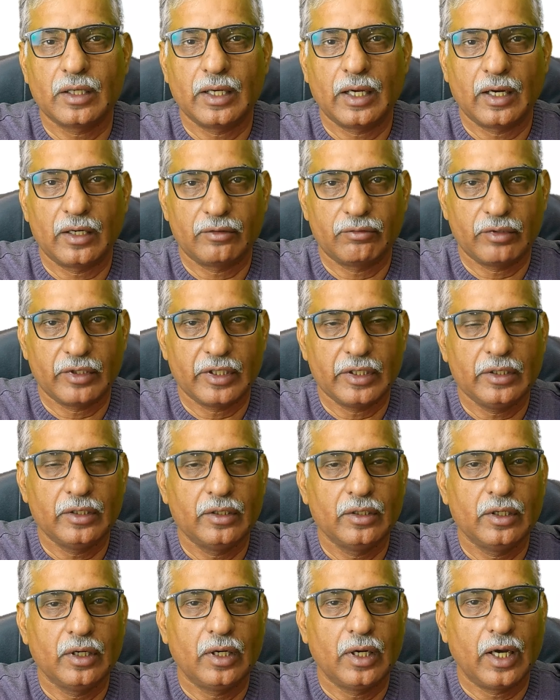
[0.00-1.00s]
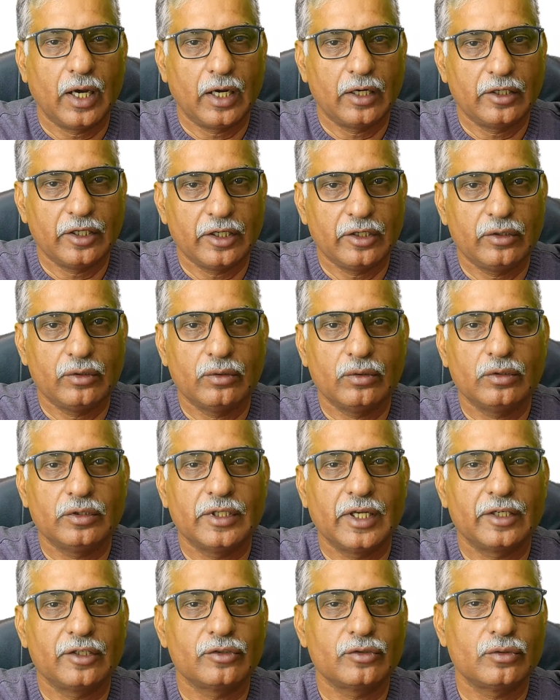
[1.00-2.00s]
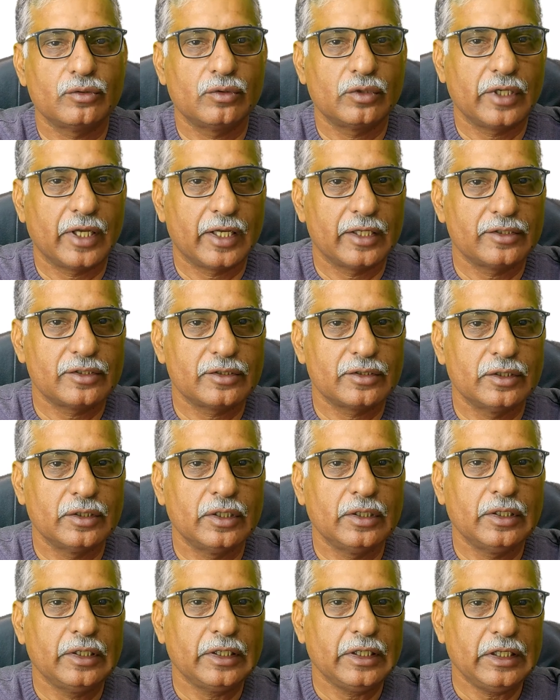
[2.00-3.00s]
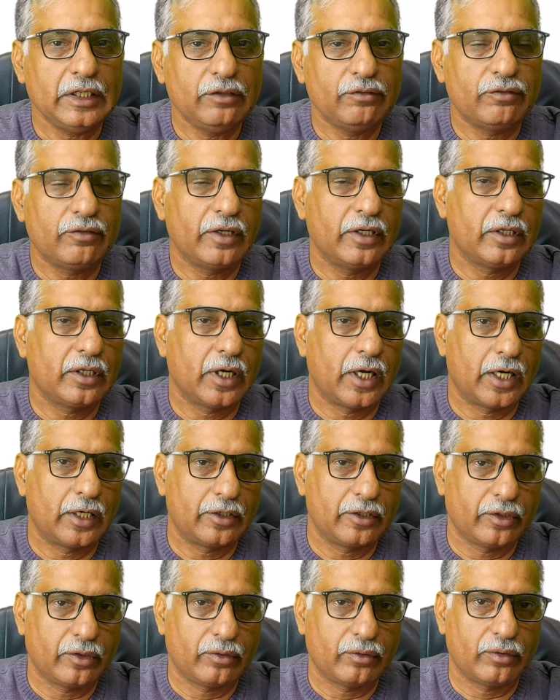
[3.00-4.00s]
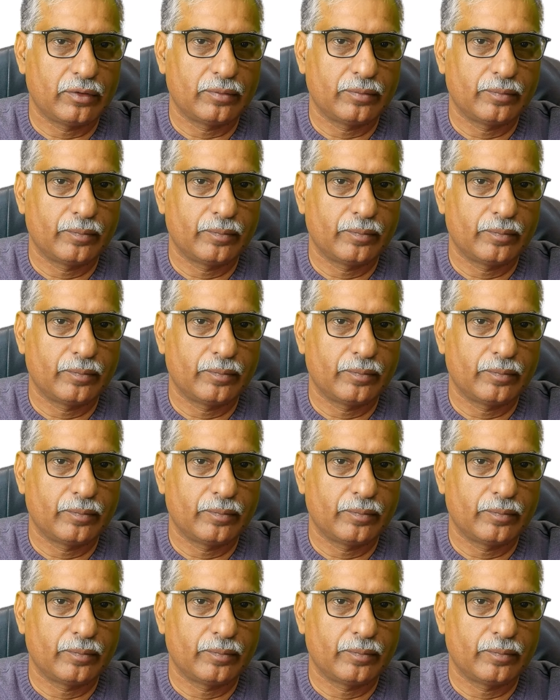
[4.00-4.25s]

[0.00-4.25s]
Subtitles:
arteriole that is known as efferent arteriole.